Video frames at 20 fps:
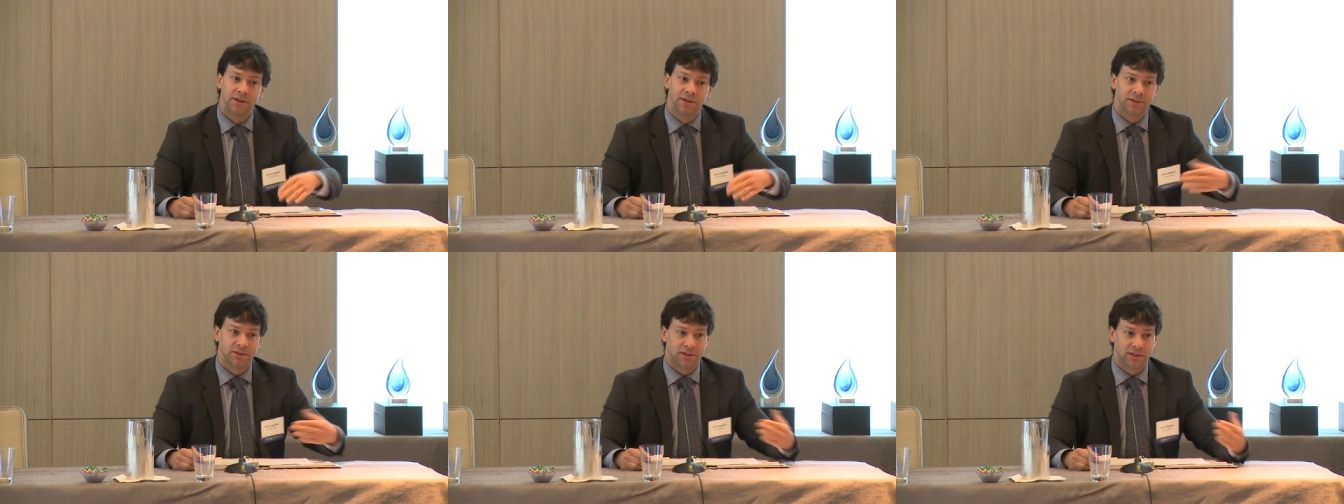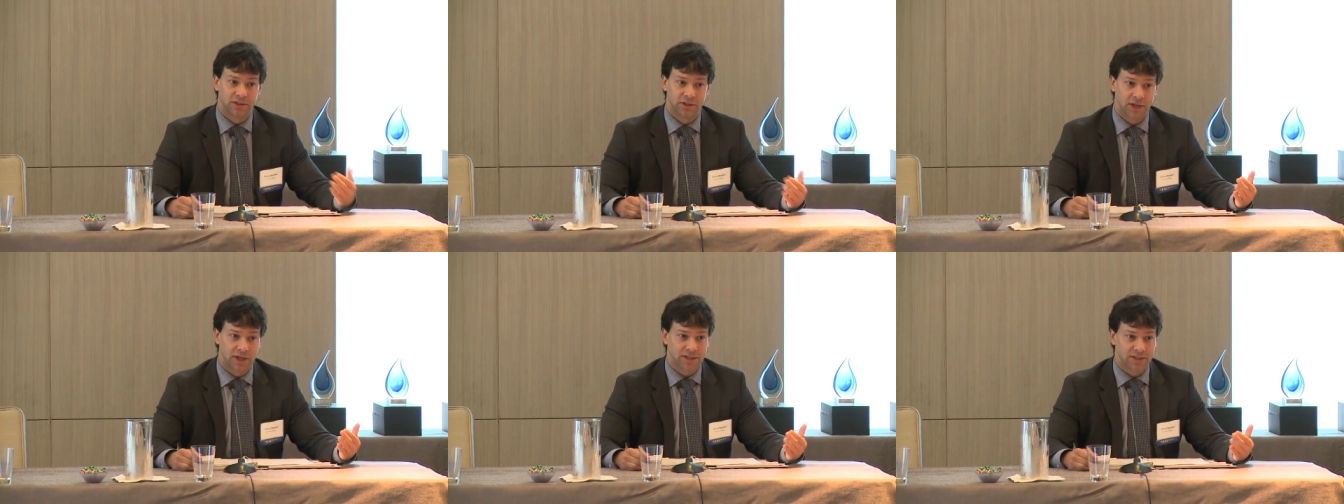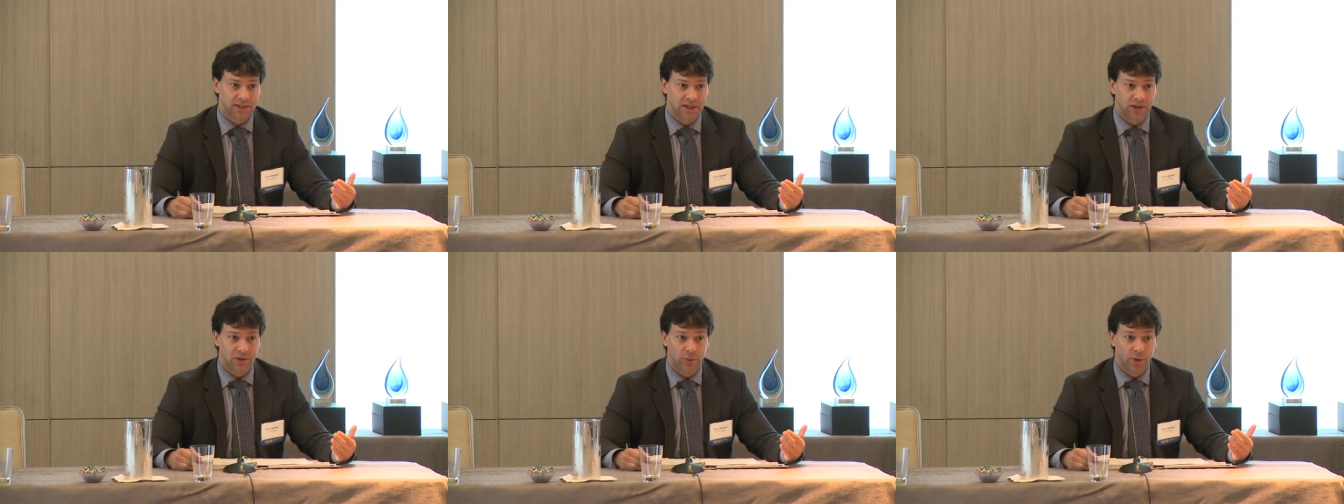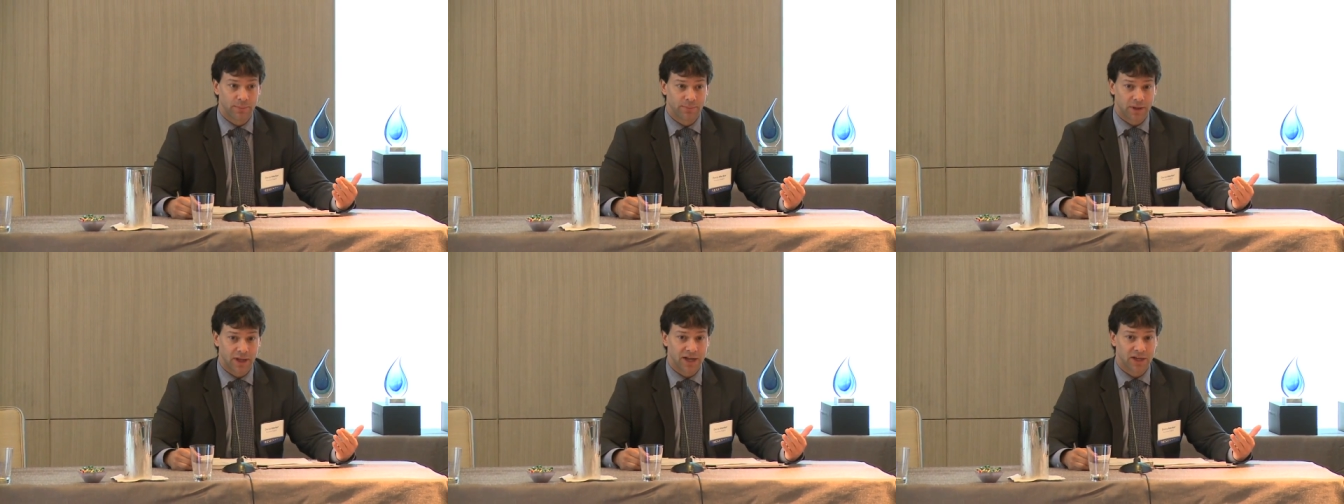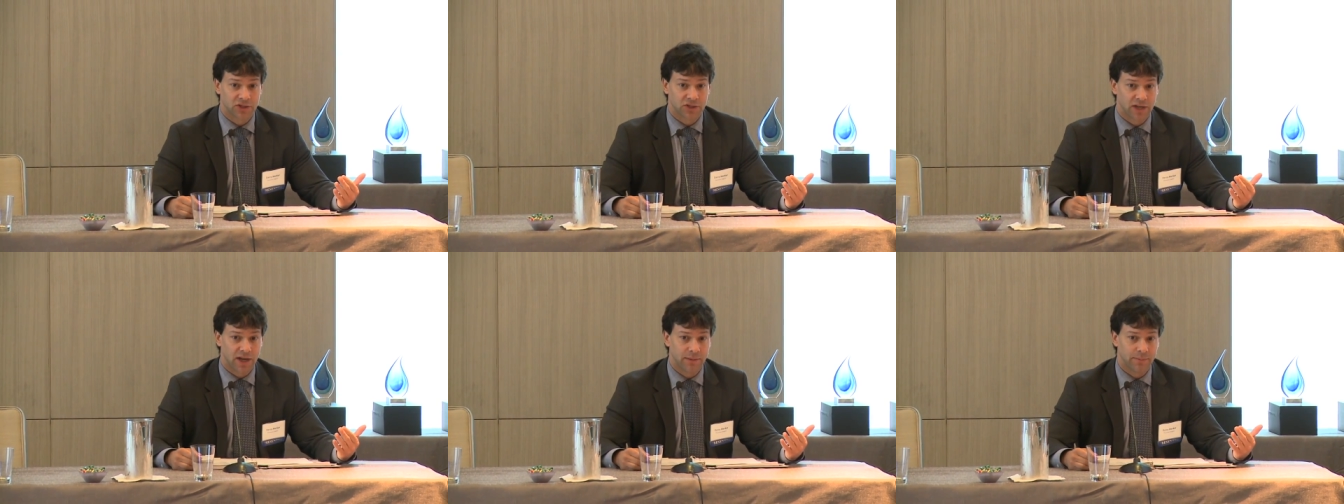suggesting a
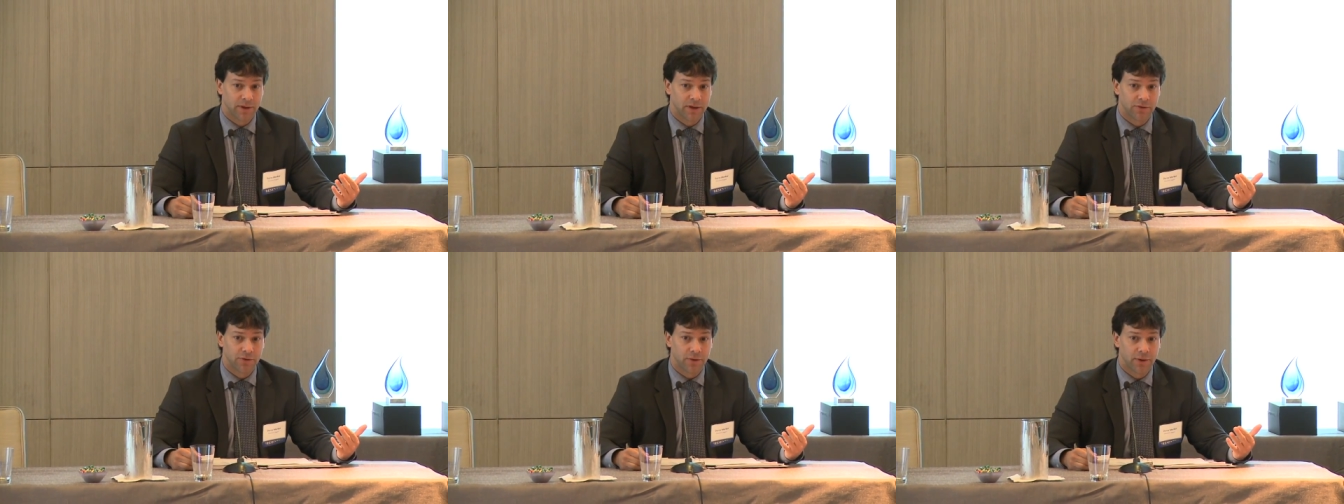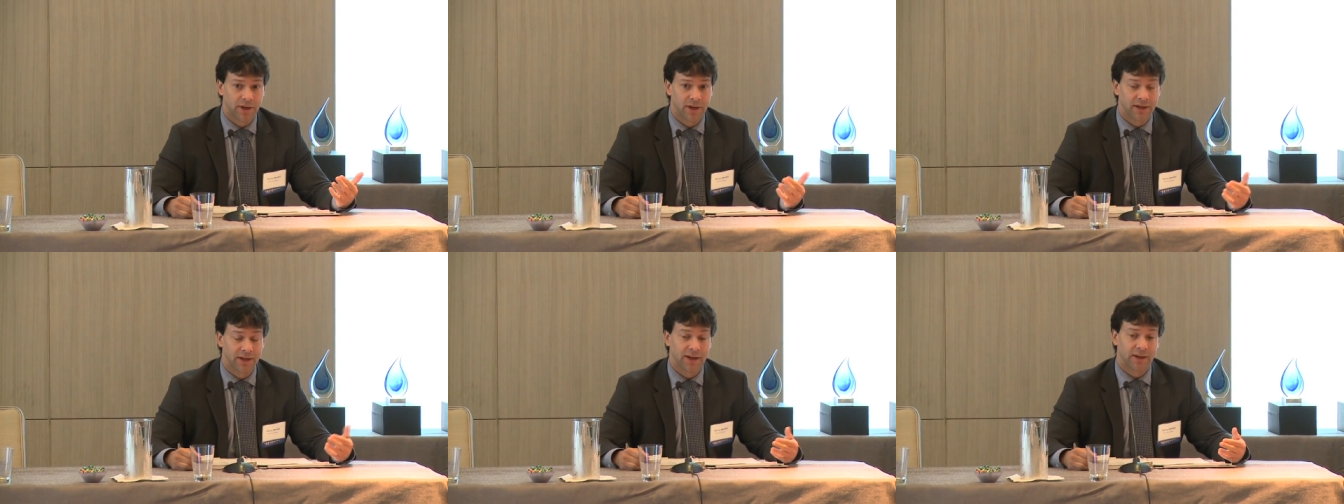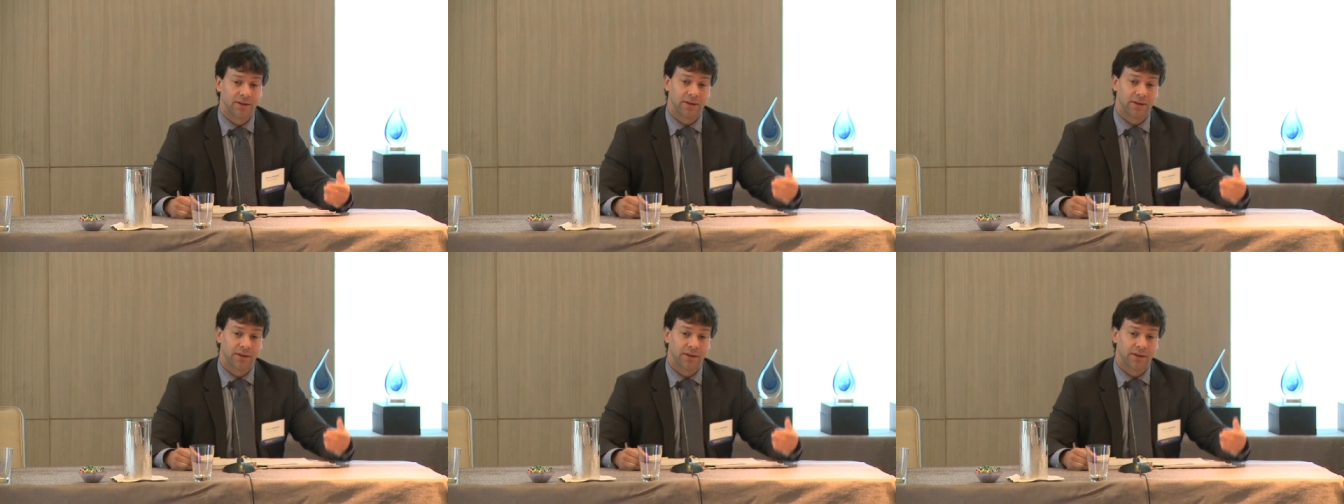whiplash type of injury.